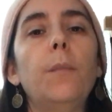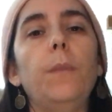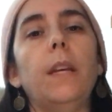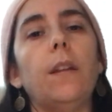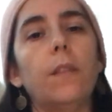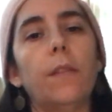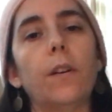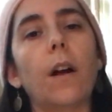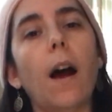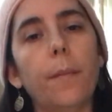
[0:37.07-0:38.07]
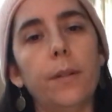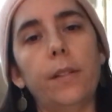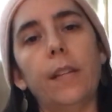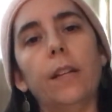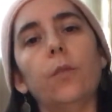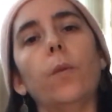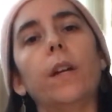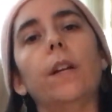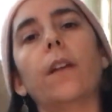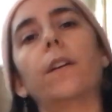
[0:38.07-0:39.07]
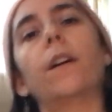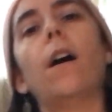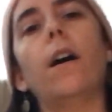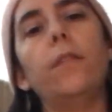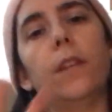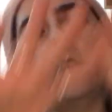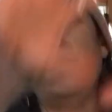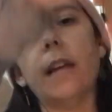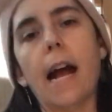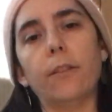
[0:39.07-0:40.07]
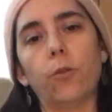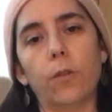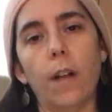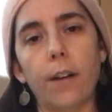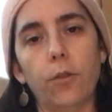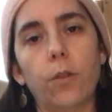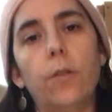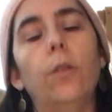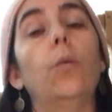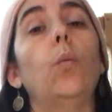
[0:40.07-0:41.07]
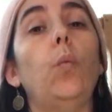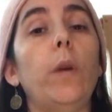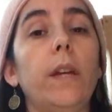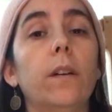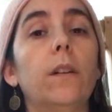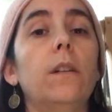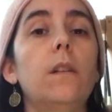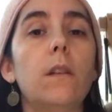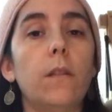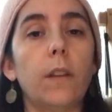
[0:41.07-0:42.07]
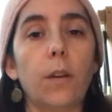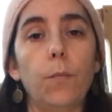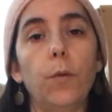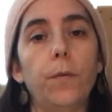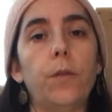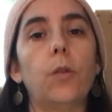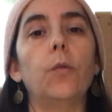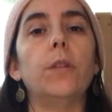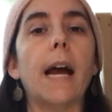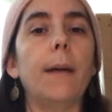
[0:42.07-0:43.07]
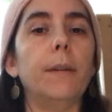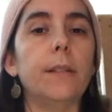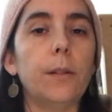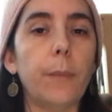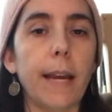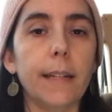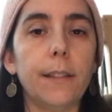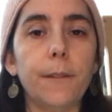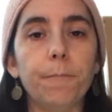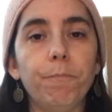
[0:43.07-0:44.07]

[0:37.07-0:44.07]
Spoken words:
meaning that they're opposite one another on this astrological wheel that moves through time and space.